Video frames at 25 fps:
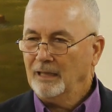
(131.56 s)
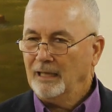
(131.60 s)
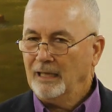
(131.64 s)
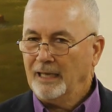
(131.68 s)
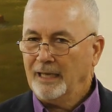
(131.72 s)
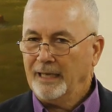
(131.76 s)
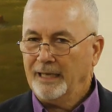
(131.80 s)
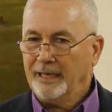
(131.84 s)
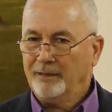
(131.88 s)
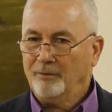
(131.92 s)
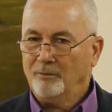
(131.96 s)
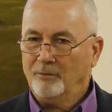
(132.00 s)

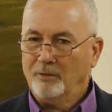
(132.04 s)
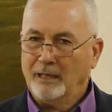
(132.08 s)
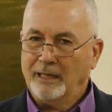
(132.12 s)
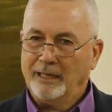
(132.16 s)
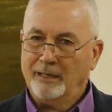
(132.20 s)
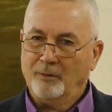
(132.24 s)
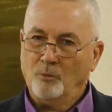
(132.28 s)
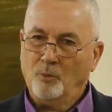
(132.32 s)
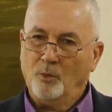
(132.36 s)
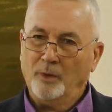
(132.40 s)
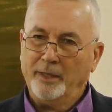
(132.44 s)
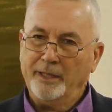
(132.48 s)

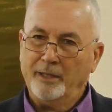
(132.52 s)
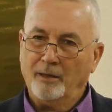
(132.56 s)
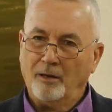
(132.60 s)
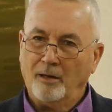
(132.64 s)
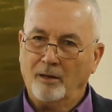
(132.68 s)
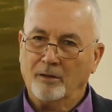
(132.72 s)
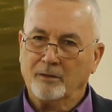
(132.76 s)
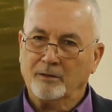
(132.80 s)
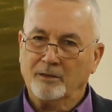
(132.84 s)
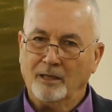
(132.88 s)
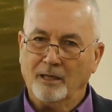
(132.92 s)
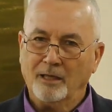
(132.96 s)
And we
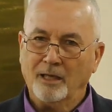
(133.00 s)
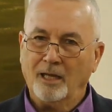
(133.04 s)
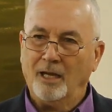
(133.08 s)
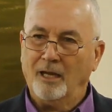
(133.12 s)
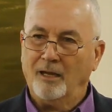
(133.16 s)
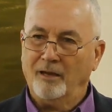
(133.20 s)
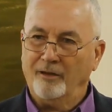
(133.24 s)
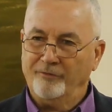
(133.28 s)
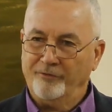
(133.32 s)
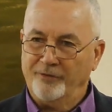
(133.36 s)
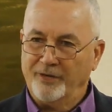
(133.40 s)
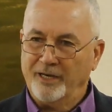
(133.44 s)
are to
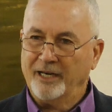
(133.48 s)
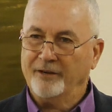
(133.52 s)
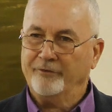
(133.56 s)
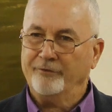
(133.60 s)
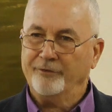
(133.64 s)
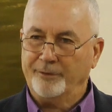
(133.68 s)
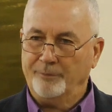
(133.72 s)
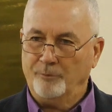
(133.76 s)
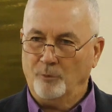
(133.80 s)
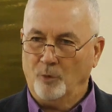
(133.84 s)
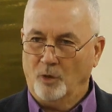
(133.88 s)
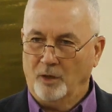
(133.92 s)
love
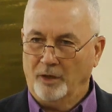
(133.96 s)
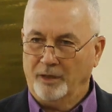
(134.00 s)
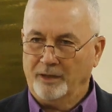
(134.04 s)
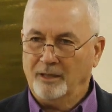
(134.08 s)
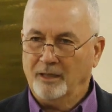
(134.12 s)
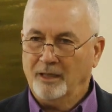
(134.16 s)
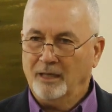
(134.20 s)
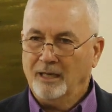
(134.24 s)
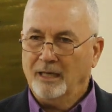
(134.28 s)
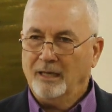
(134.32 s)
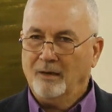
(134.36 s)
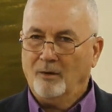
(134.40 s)
everyone.
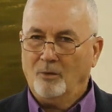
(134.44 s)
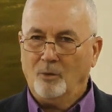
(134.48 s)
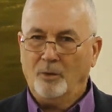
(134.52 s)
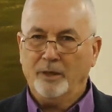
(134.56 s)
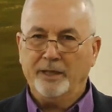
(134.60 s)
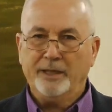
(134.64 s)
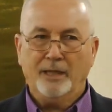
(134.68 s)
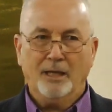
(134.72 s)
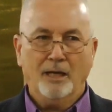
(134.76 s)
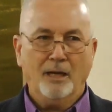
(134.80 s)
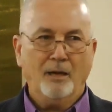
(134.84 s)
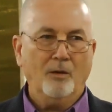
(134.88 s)

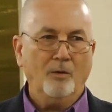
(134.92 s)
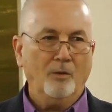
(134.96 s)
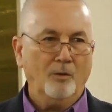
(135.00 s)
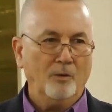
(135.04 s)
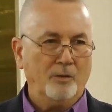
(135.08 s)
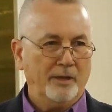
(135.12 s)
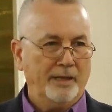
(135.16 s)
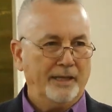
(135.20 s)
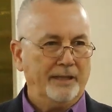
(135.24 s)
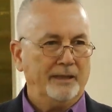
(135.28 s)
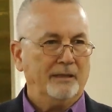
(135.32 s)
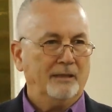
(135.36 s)
We know
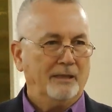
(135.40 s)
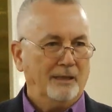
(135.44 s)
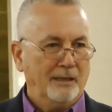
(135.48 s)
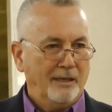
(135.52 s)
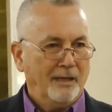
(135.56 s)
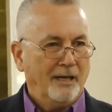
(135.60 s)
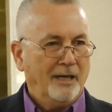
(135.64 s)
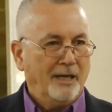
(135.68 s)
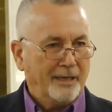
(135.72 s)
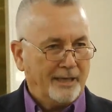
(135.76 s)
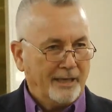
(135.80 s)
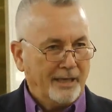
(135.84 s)
that
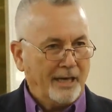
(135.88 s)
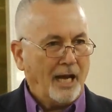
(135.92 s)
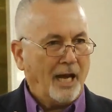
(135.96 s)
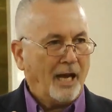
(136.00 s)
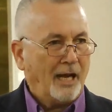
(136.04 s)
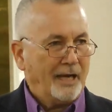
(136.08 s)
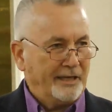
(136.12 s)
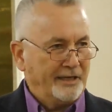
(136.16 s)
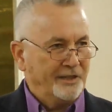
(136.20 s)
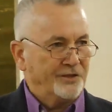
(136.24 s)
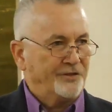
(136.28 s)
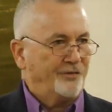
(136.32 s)

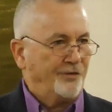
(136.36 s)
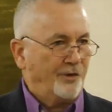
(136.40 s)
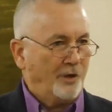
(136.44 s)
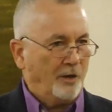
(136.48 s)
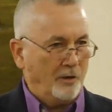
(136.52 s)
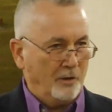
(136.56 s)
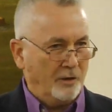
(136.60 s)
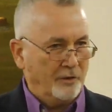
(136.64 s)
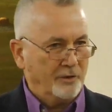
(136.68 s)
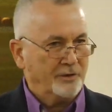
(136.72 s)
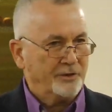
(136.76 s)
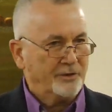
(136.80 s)
God is
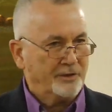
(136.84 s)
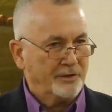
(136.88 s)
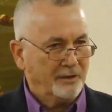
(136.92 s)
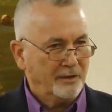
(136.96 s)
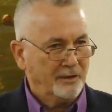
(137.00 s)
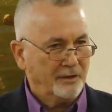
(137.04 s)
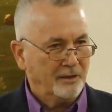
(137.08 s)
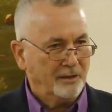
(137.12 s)
first